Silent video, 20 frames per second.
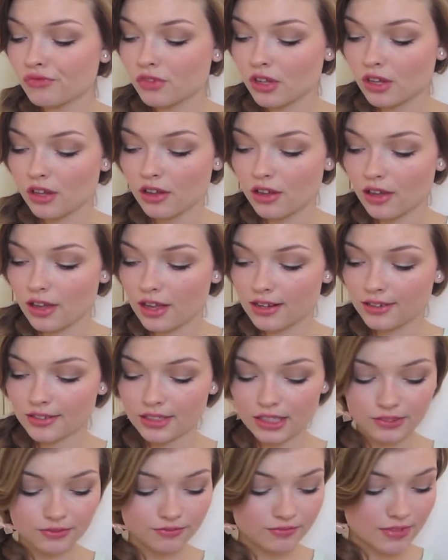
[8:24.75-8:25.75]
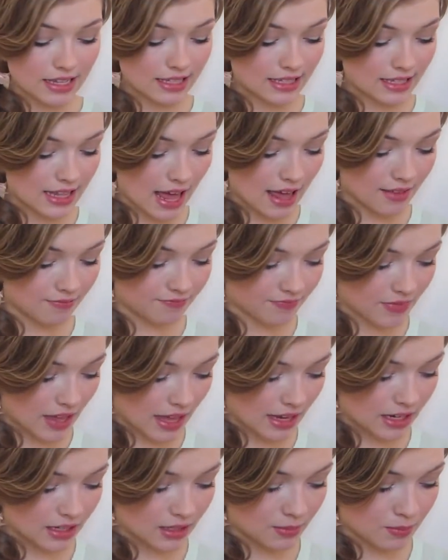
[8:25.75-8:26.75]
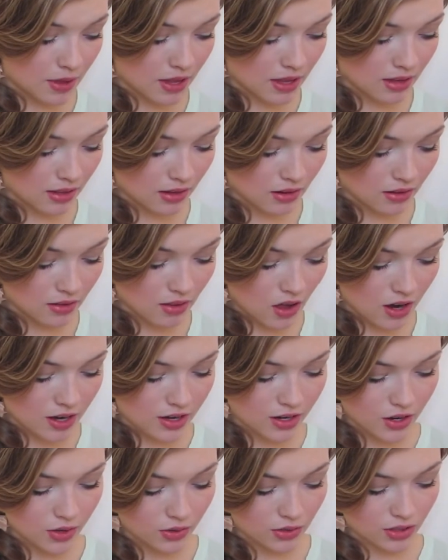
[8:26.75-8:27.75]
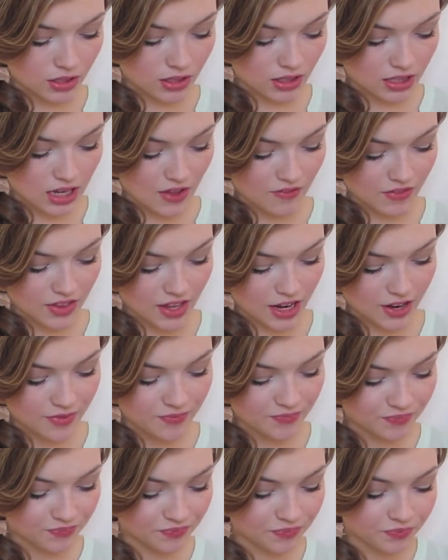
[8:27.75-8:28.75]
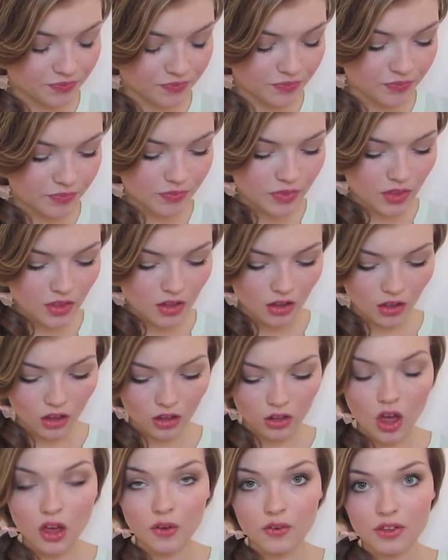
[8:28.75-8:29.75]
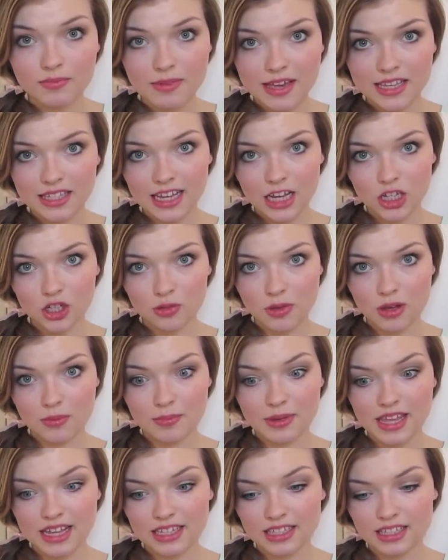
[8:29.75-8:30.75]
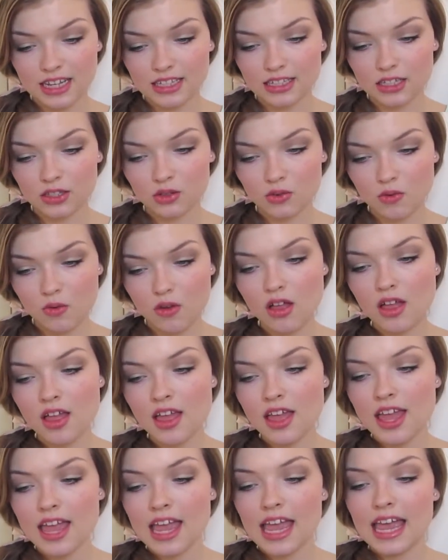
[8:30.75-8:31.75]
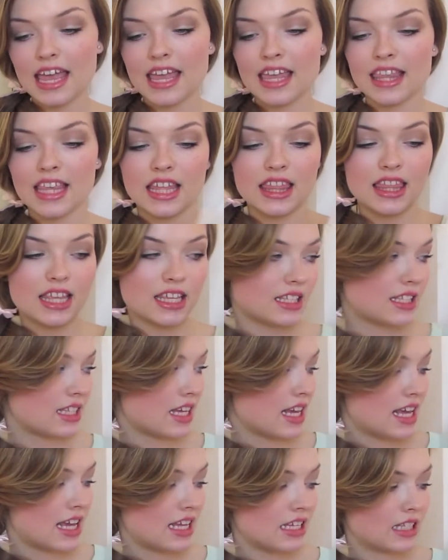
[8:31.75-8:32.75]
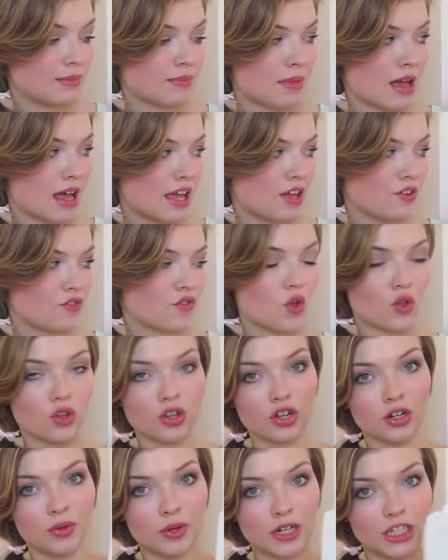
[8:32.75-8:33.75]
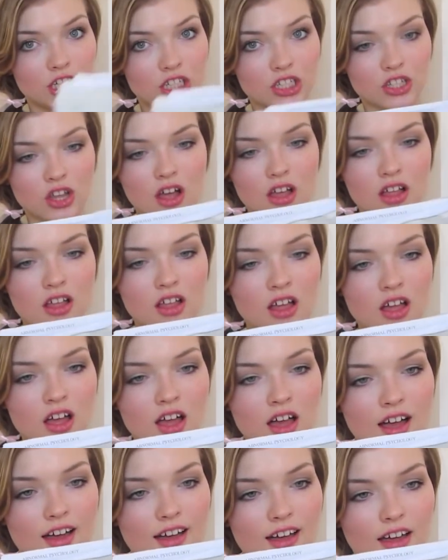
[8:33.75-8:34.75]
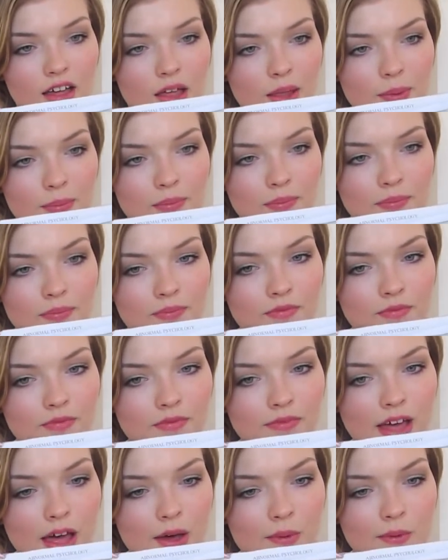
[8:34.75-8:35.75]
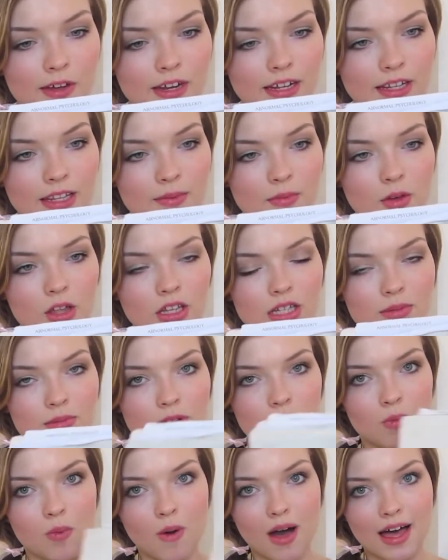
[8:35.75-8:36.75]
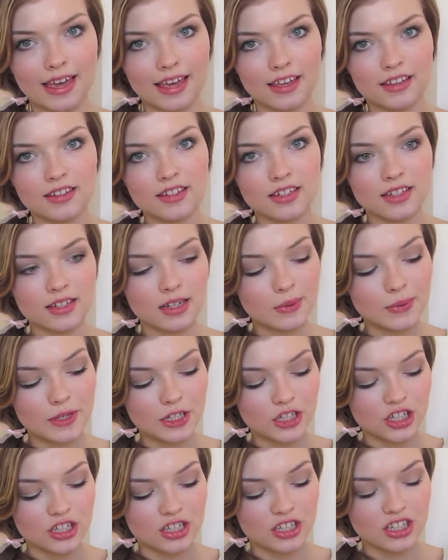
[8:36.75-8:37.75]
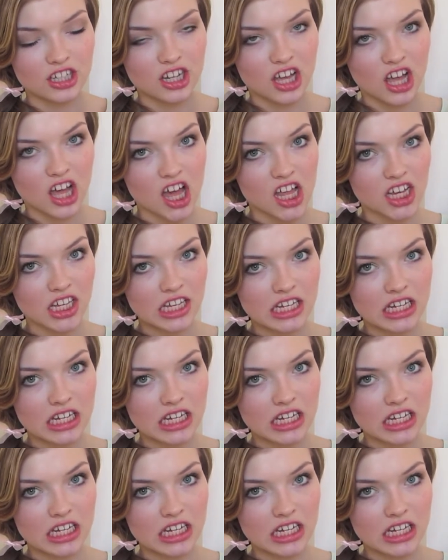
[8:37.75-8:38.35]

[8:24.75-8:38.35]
I don't know, that's that. I just put little art notes and stuff in there. Along with my sketchbook, but that stays at school. And then this is my folder, which is, um, I wanted them all to be white, which is not